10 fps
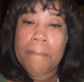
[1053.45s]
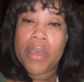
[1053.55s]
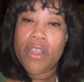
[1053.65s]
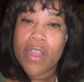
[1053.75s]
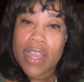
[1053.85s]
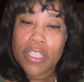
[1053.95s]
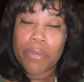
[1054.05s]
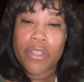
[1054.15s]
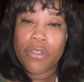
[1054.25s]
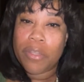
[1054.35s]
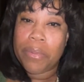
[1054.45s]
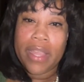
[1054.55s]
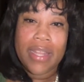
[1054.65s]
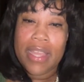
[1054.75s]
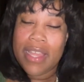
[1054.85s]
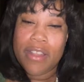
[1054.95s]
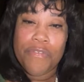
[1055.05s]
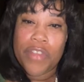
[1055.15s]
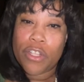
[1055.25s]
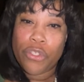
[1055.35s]
but her husband used to play in the
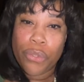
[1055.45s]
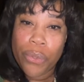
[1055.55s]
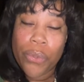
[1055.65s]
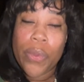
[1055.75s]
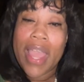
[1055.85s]
NFL too.